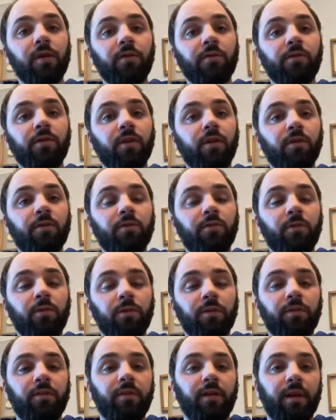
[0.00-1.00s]
for our
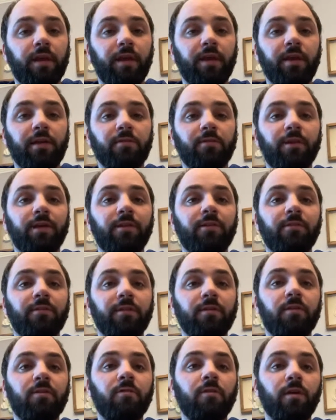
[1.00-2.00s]
fourth day as we
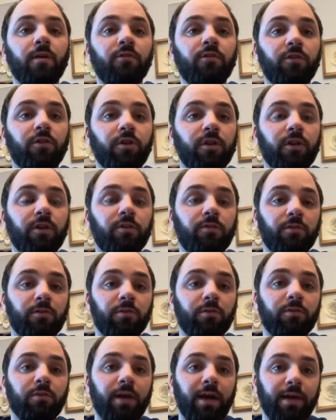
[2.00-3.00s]
continue our journey
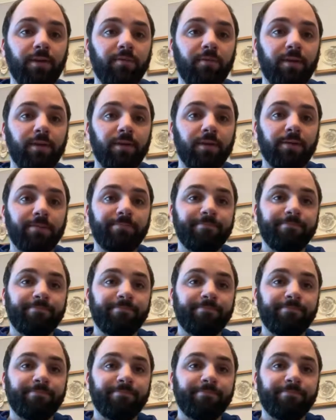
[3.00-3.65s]
through Advent.